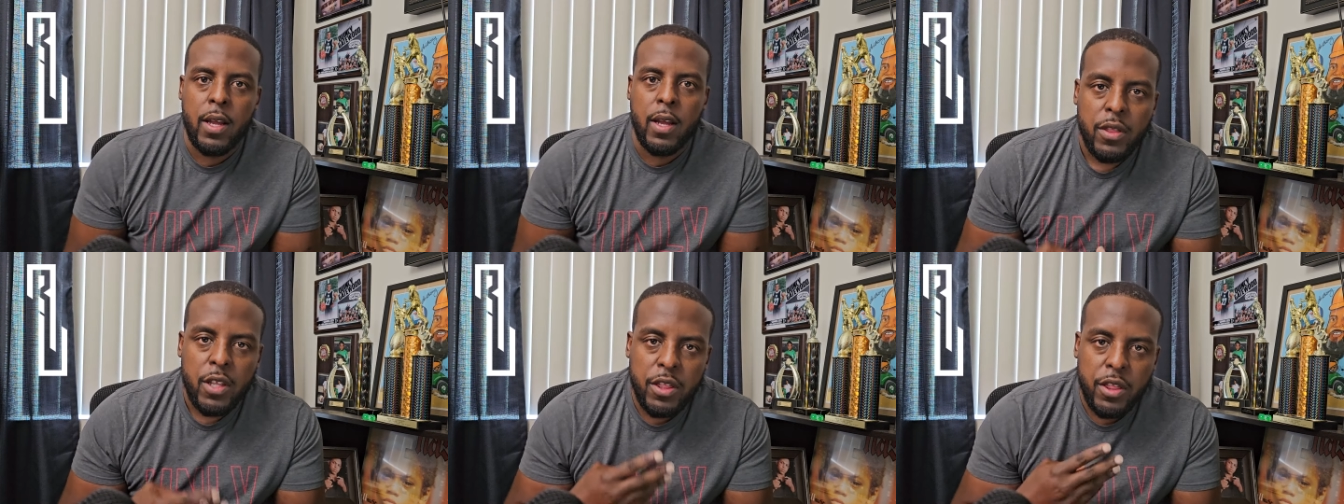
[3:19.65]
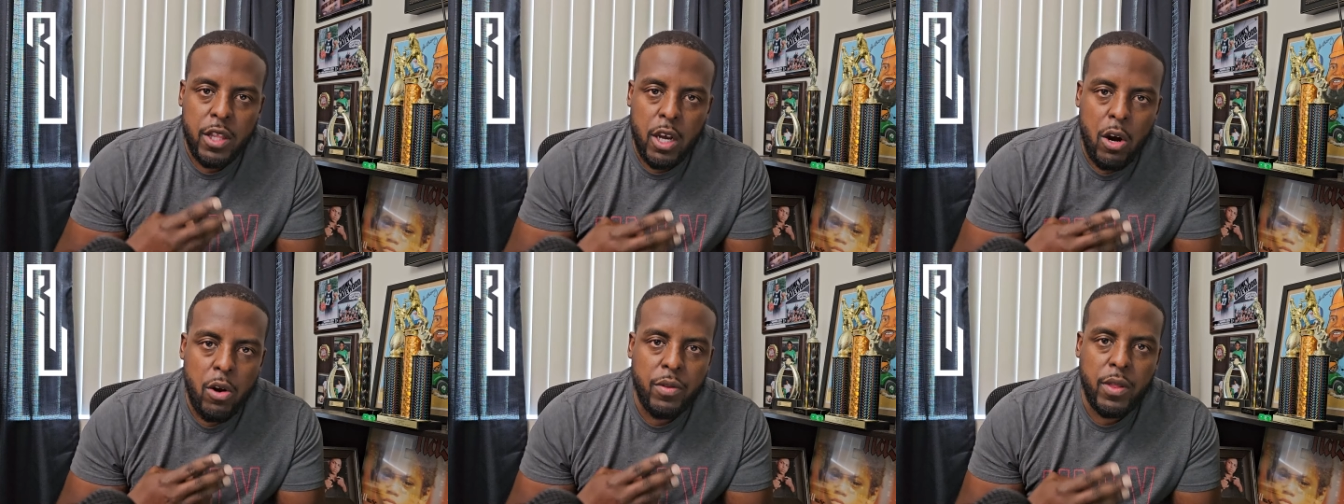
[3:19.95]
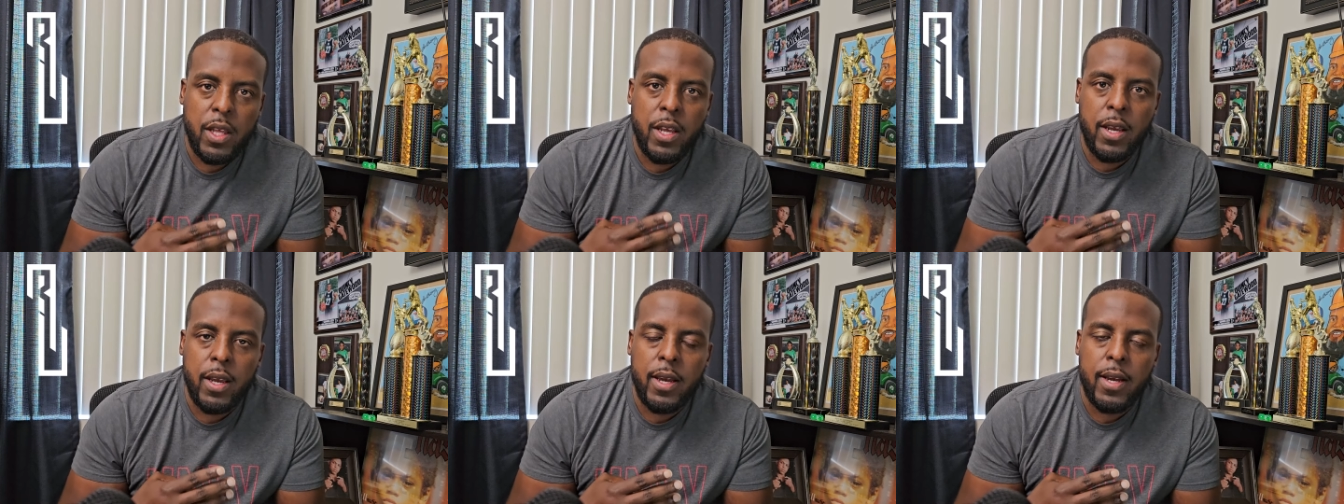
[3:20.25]
The third
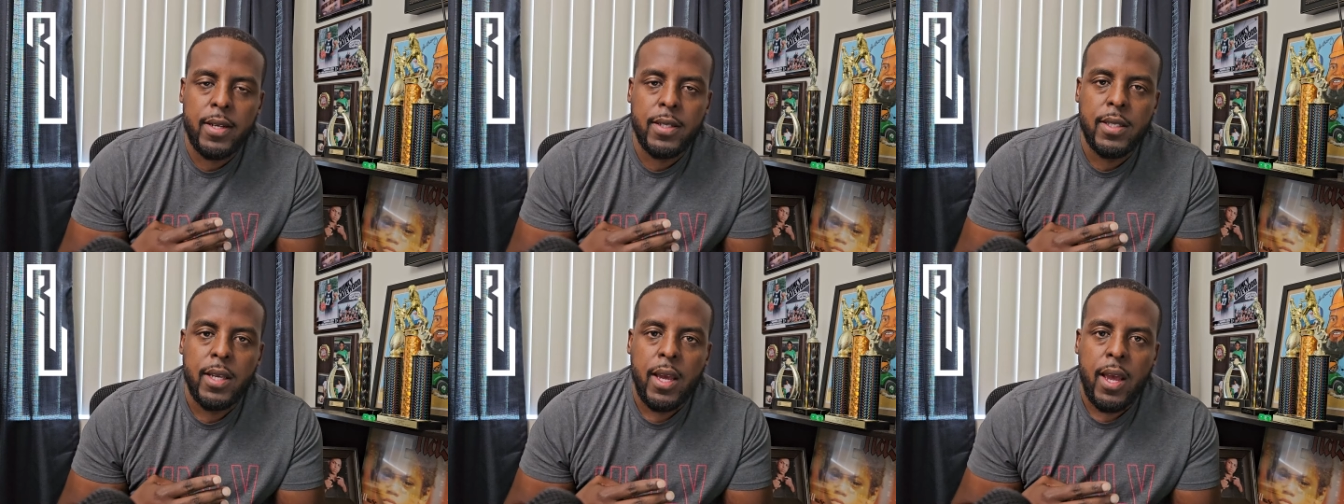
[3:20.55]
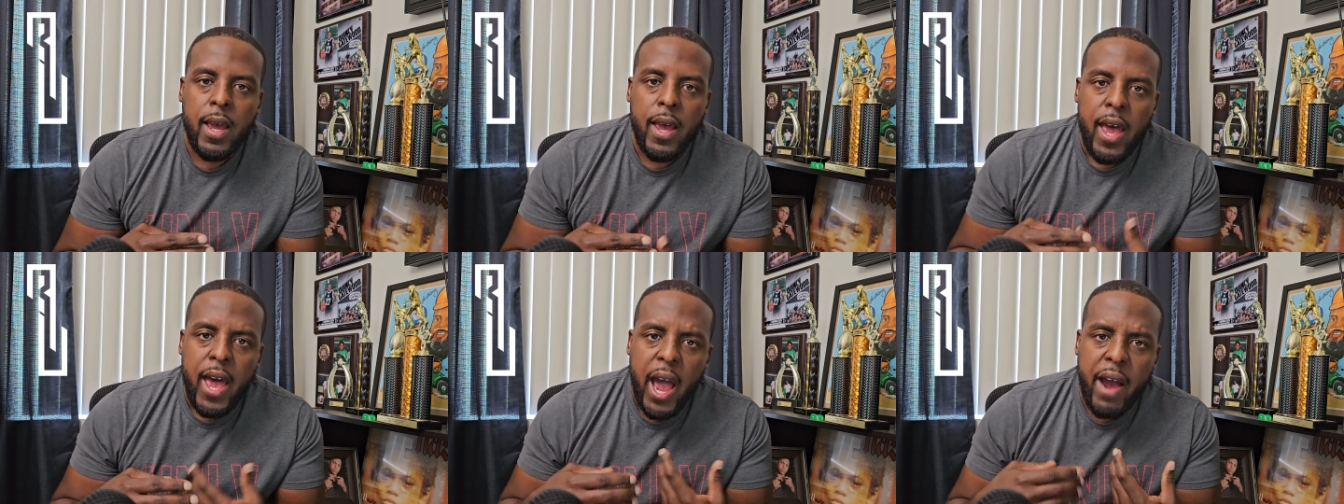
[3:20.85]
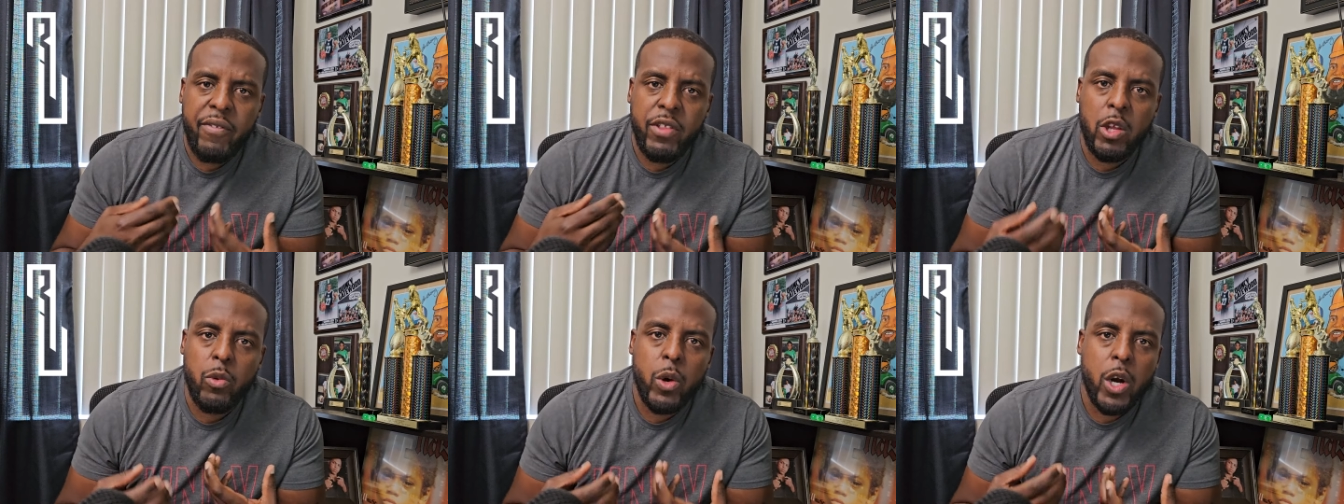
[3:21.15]
thing is
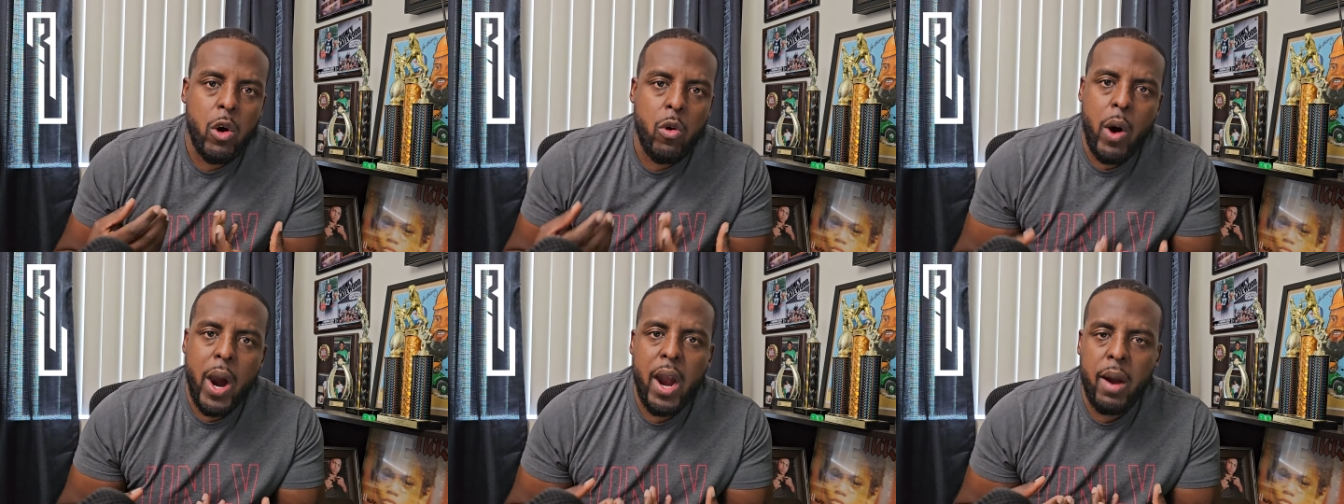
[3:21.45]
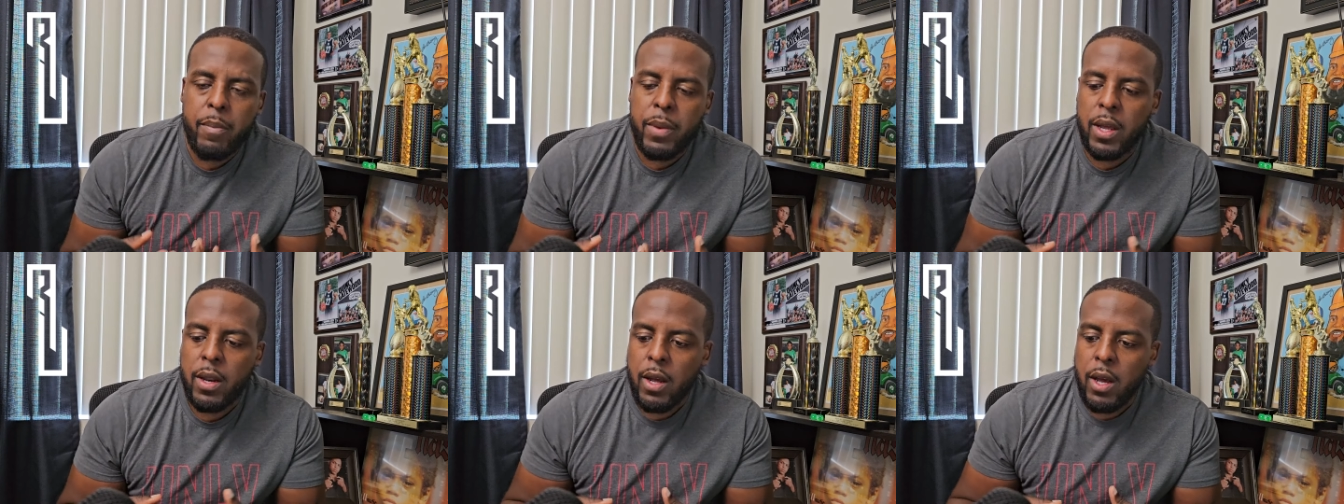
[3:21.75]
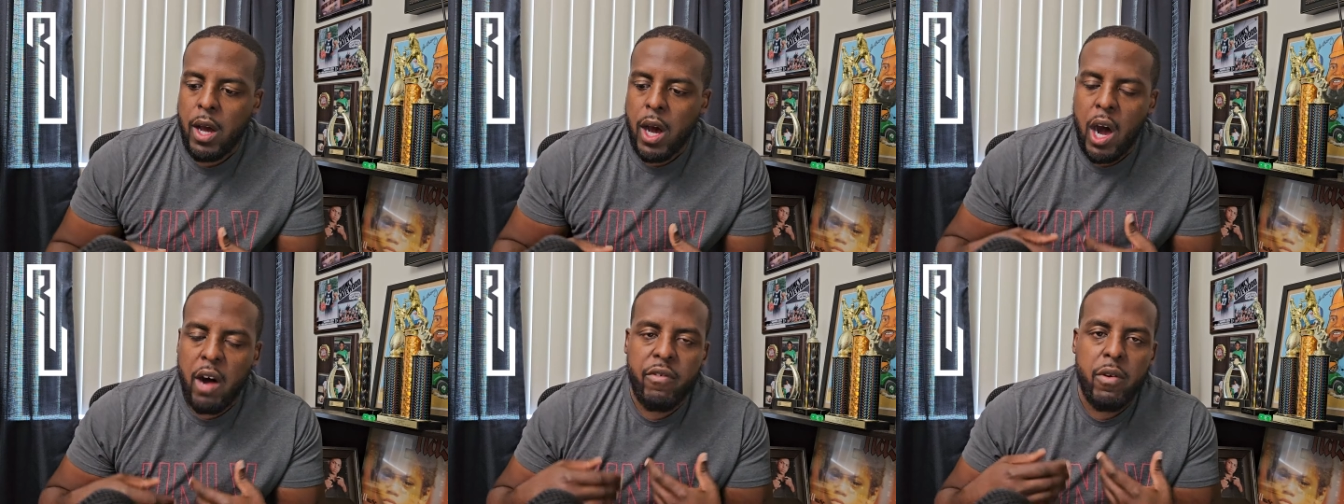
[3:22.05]
having the requirement
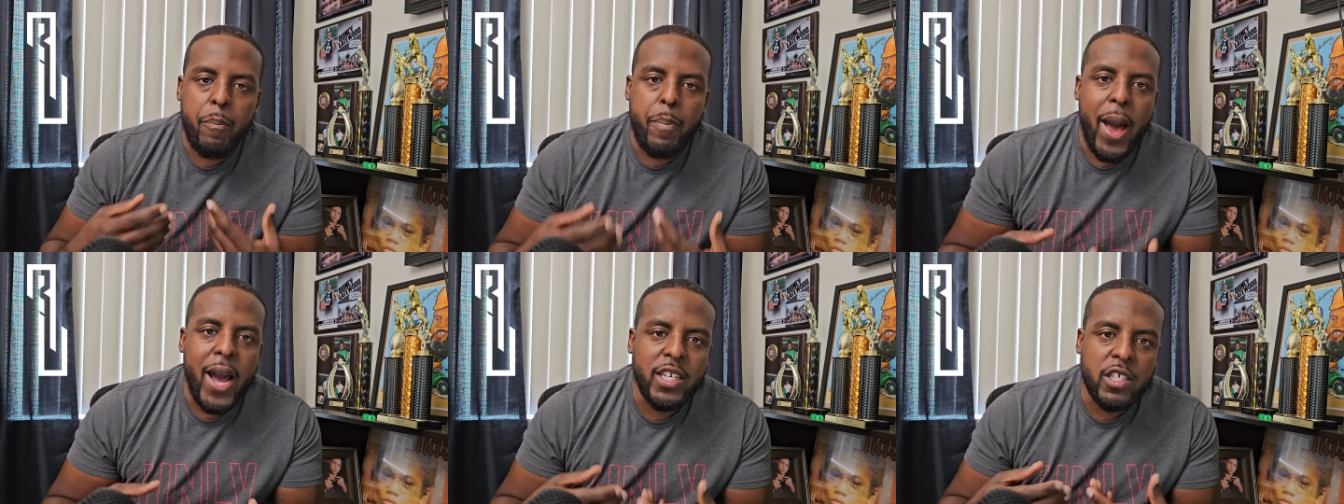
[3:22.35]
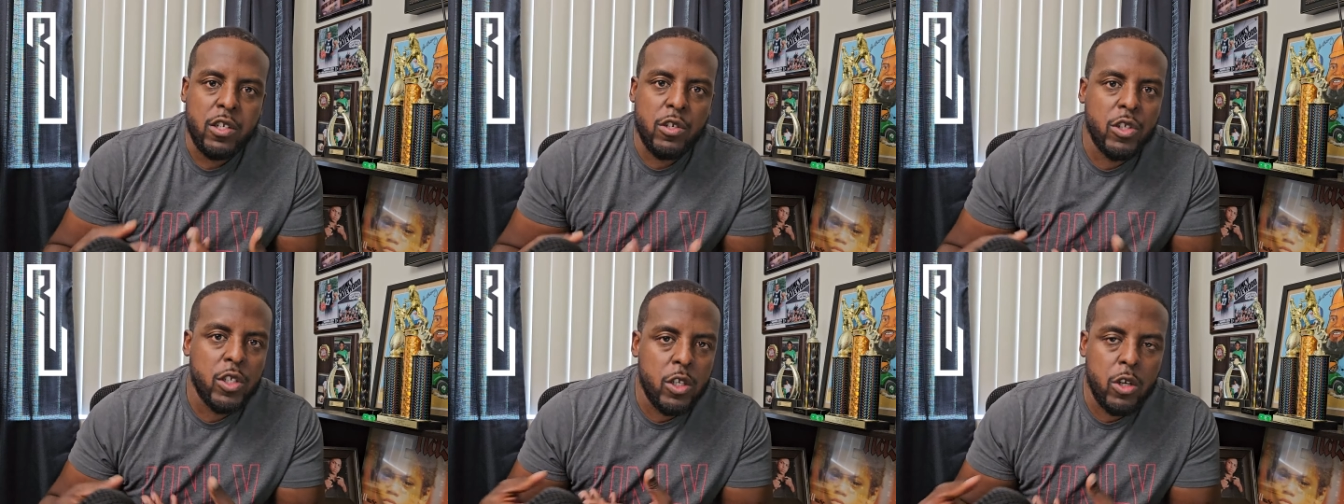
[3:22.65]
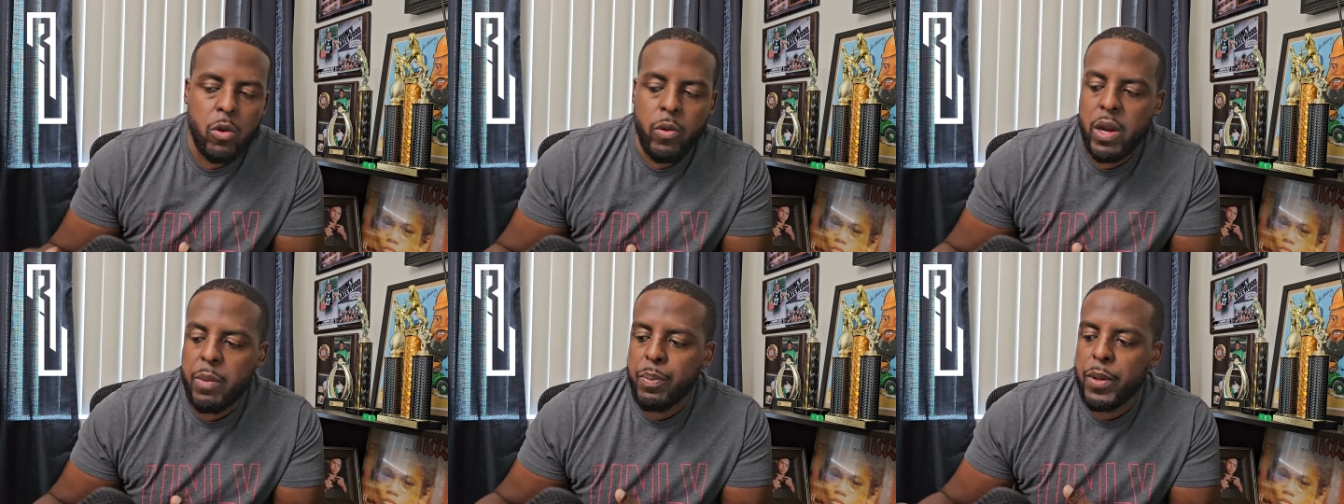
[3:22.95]
of a bachelor's
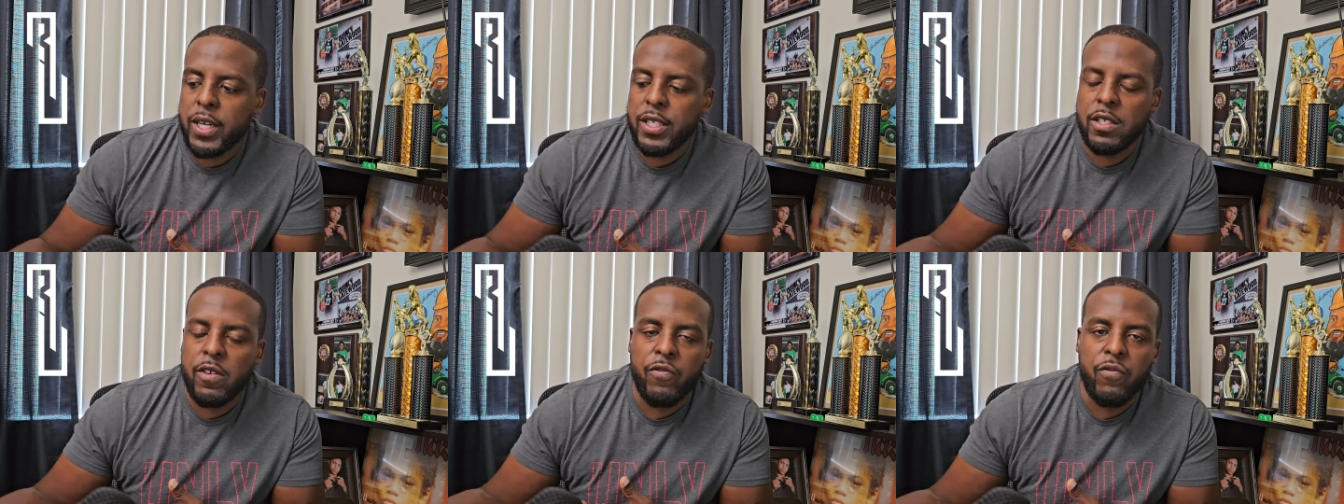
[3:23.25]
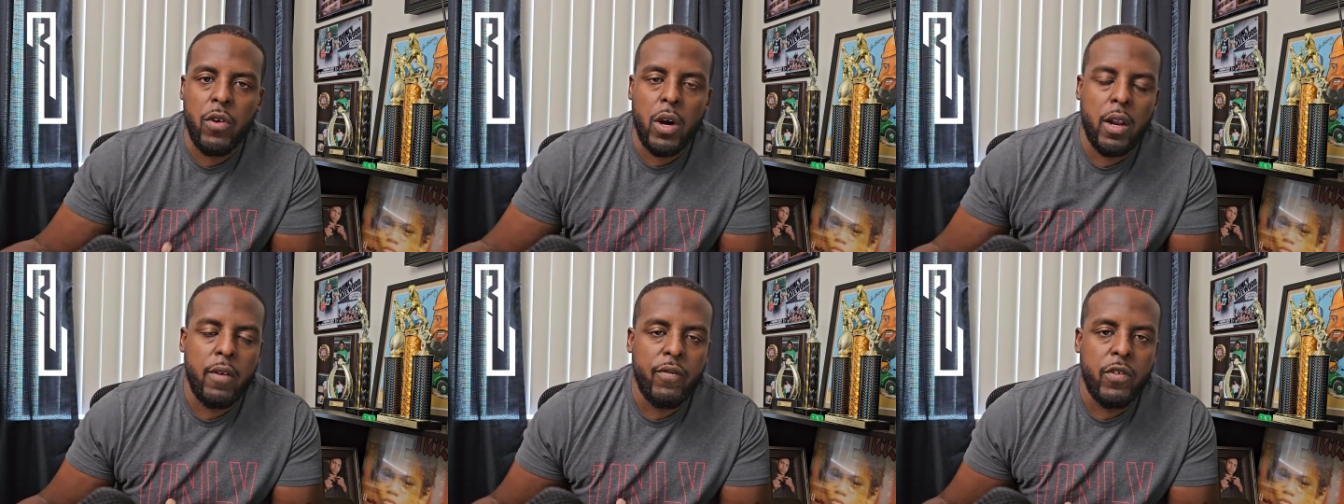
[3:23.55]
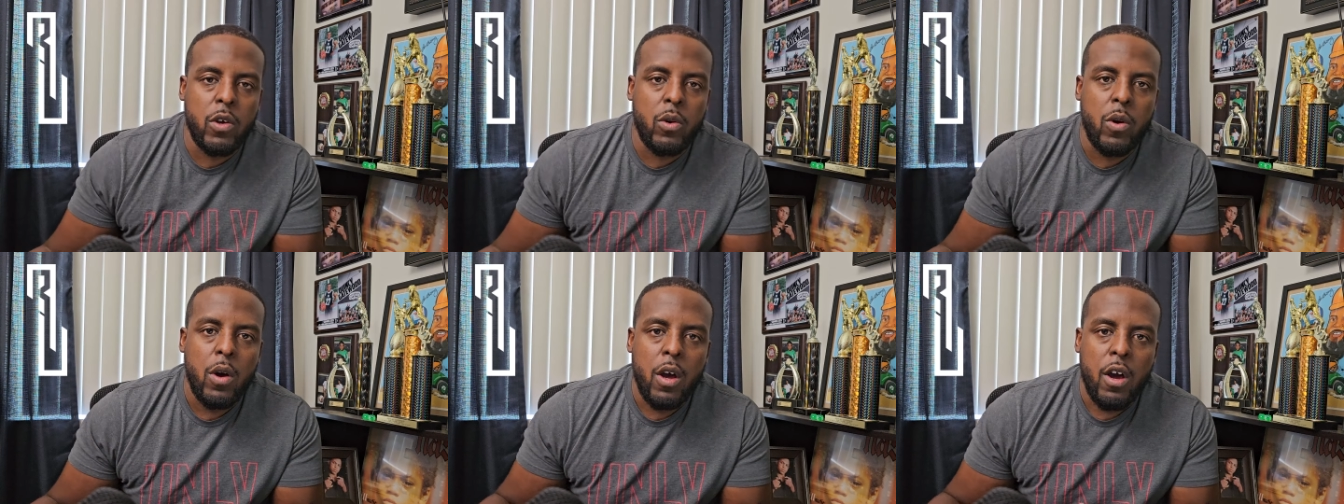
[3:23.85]
degree placed in front of
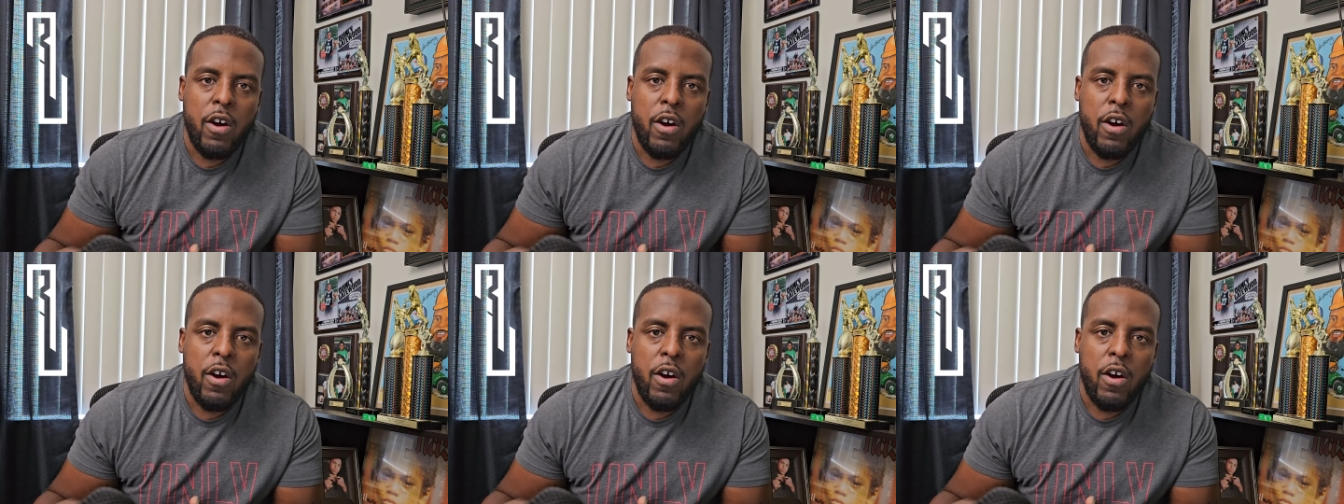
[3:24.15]
you